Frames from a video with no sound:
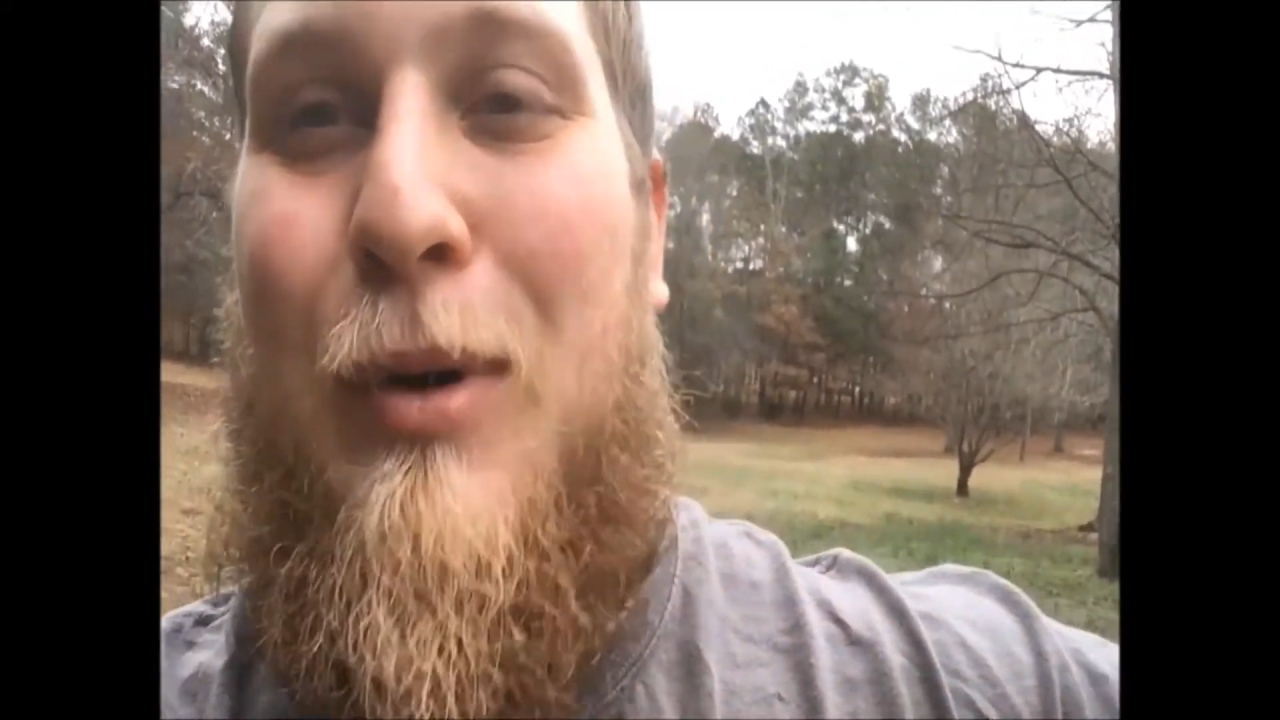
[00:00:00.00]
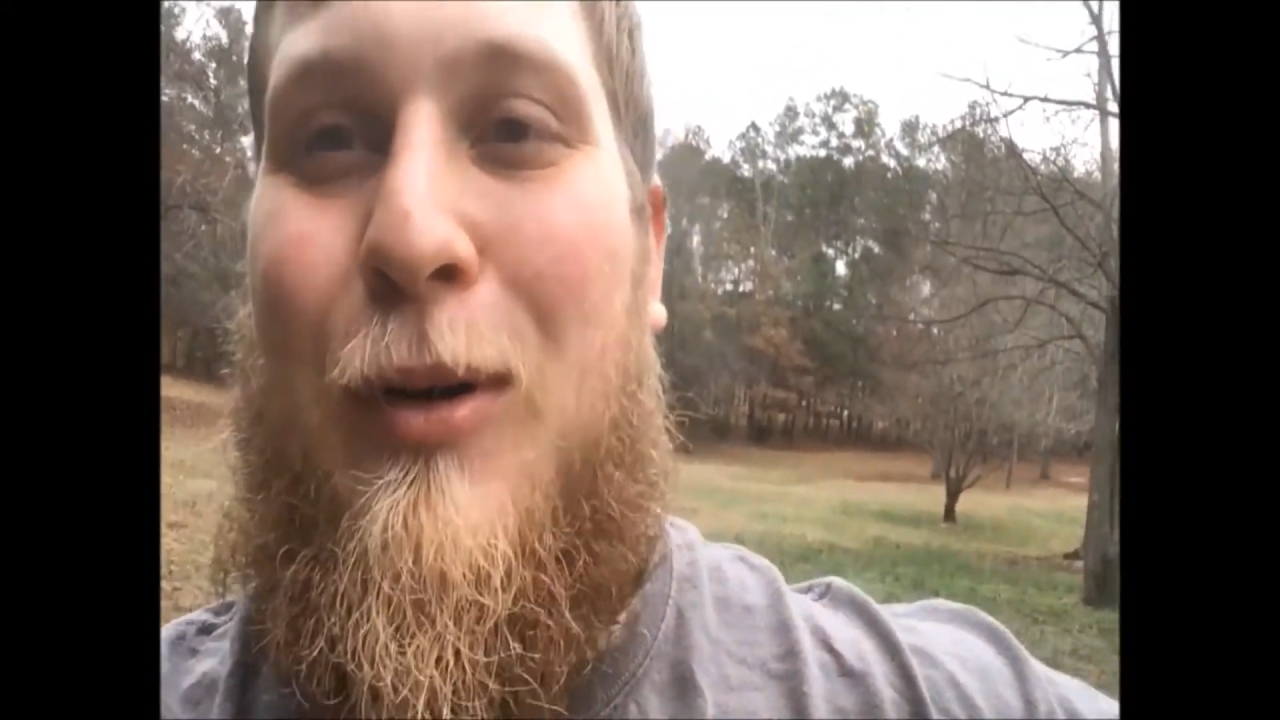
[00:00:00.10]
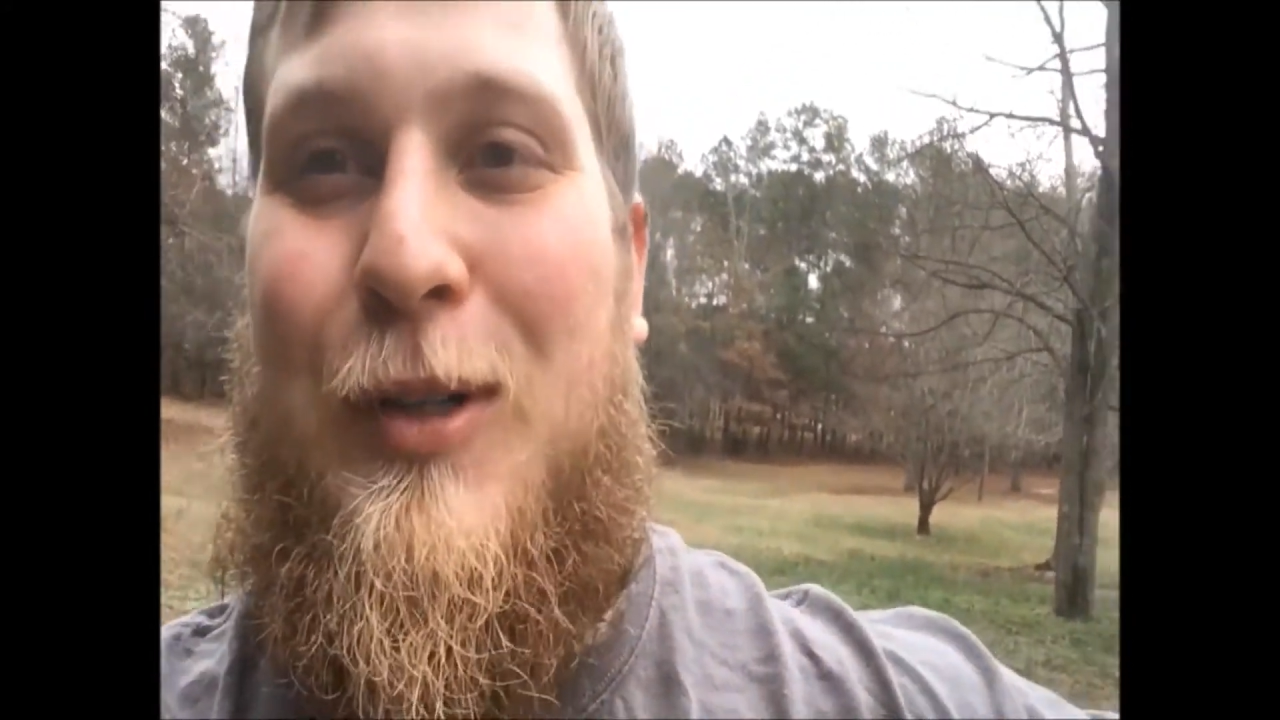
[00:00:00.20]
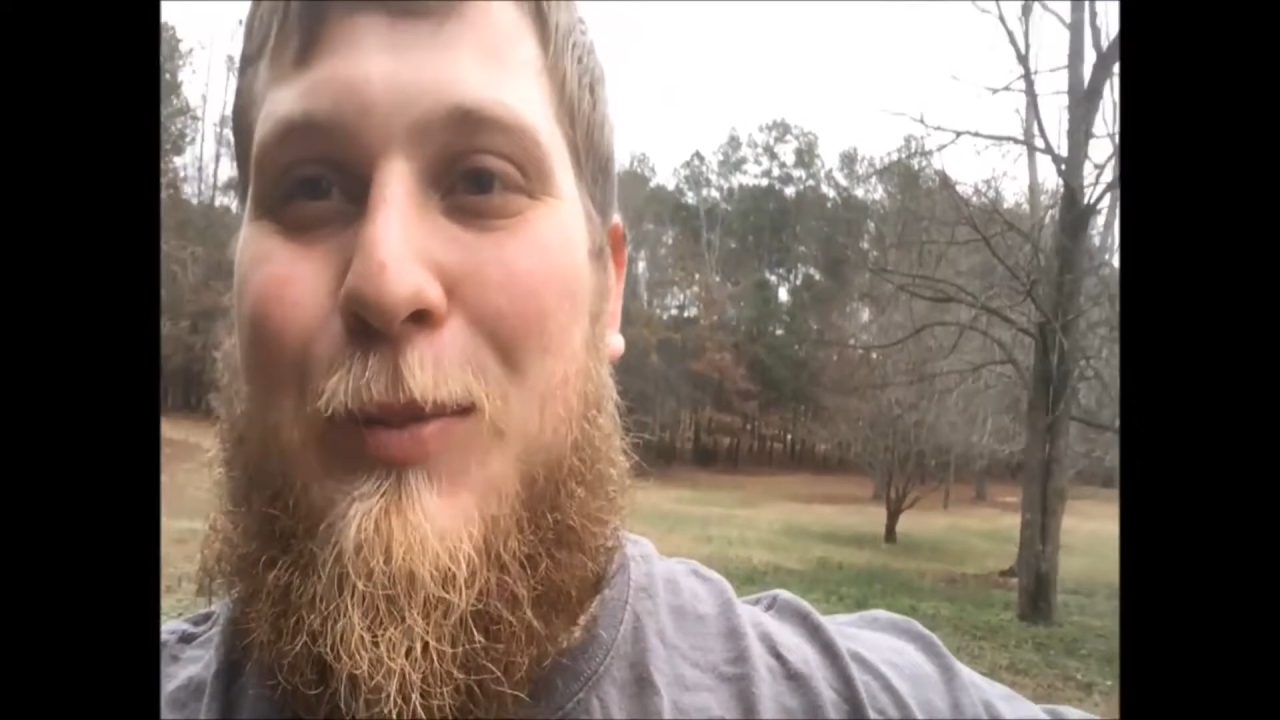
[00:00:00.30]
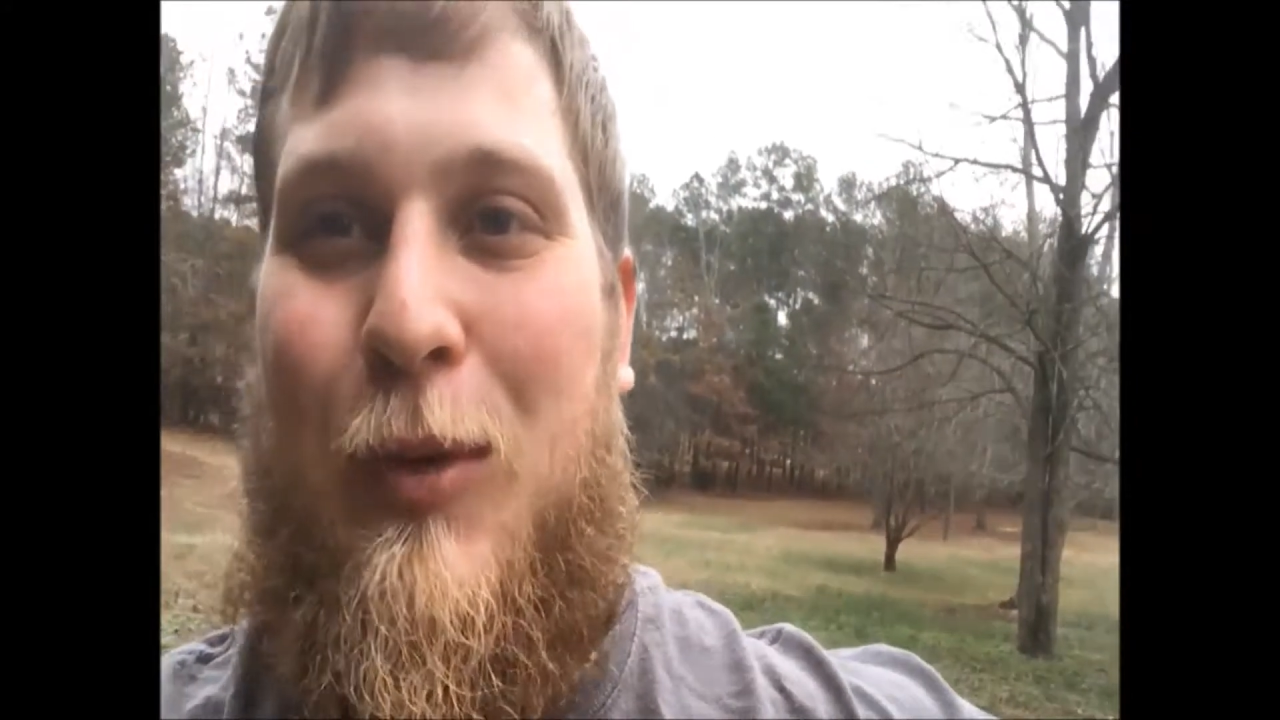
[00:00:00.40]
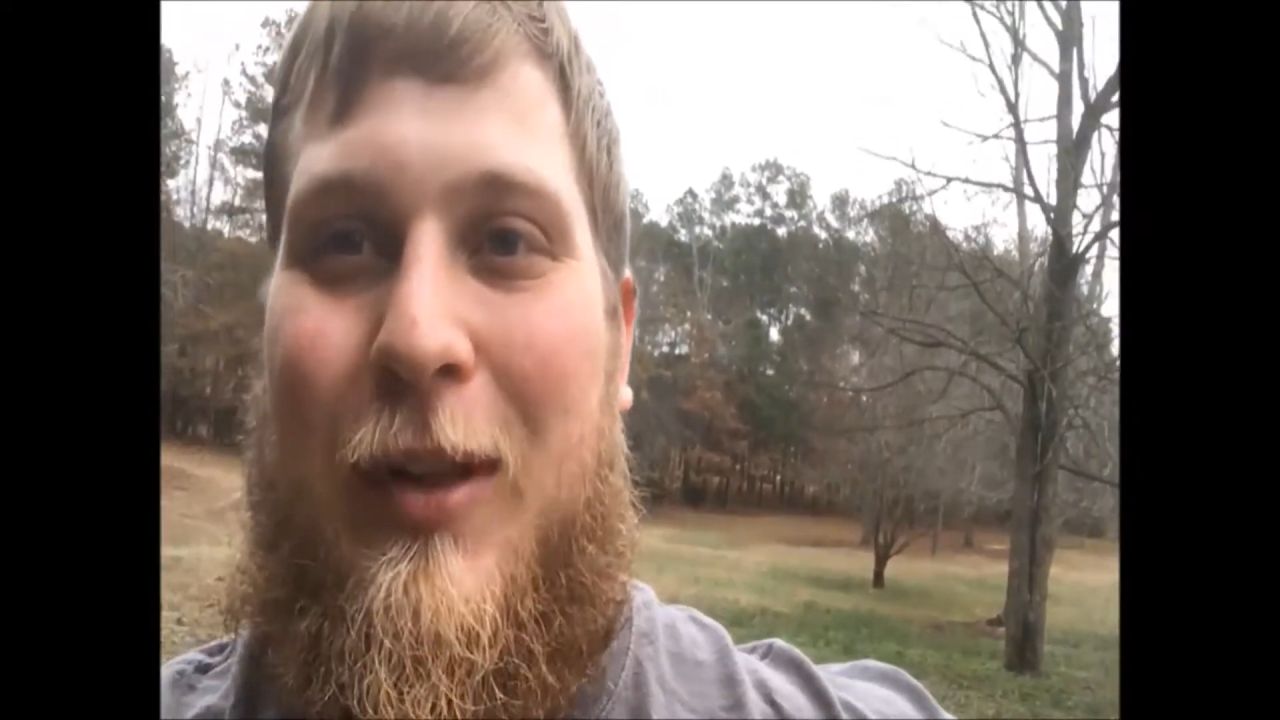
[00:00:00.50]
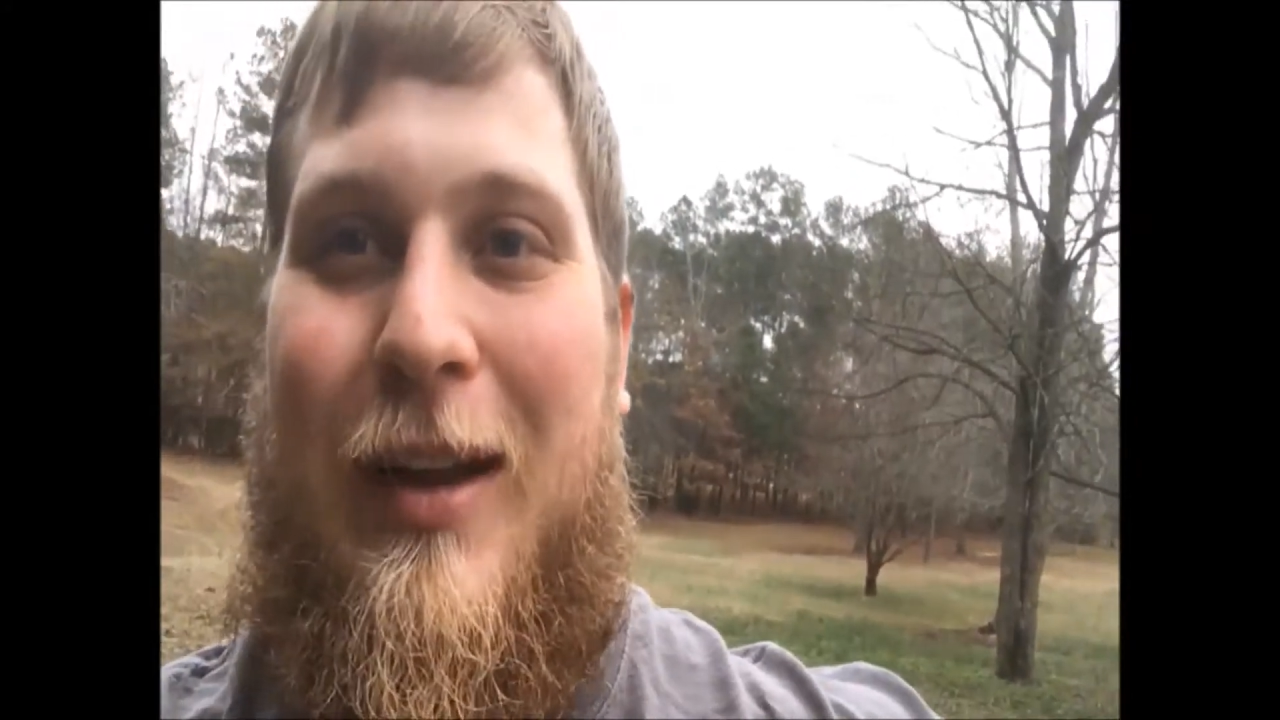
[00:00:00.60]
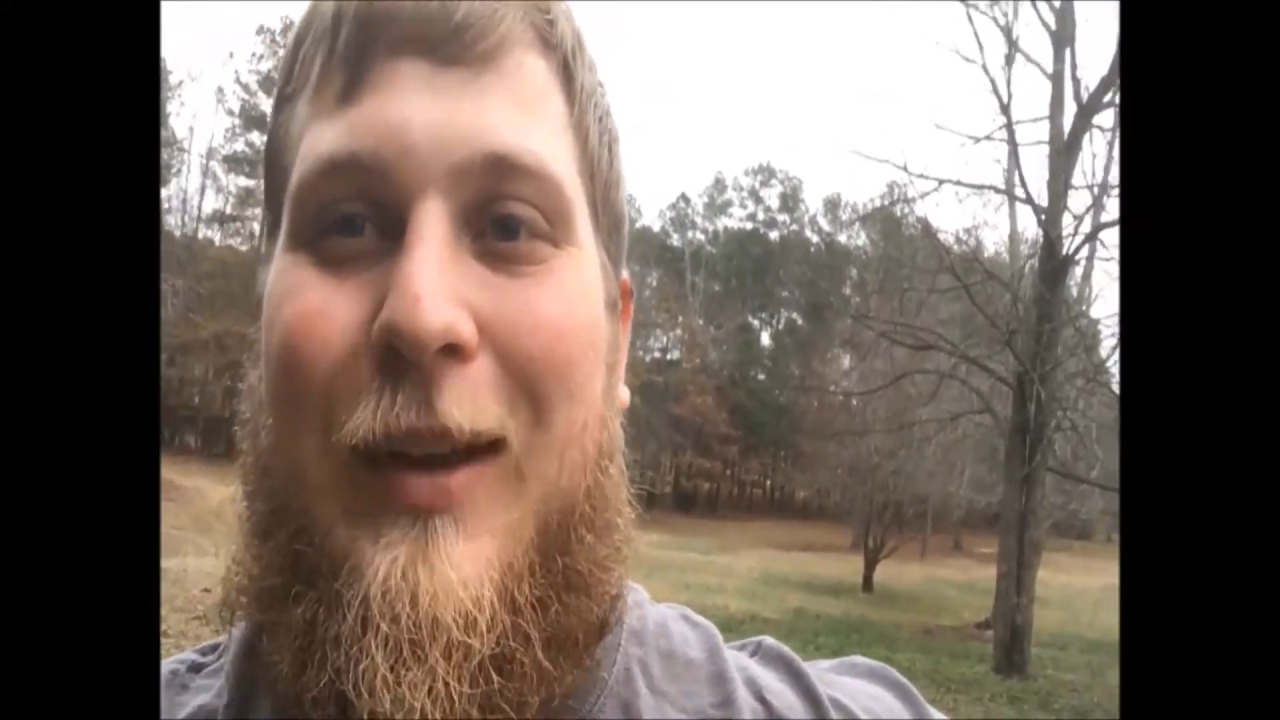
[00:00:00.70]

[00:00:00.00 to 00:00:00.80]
parks more than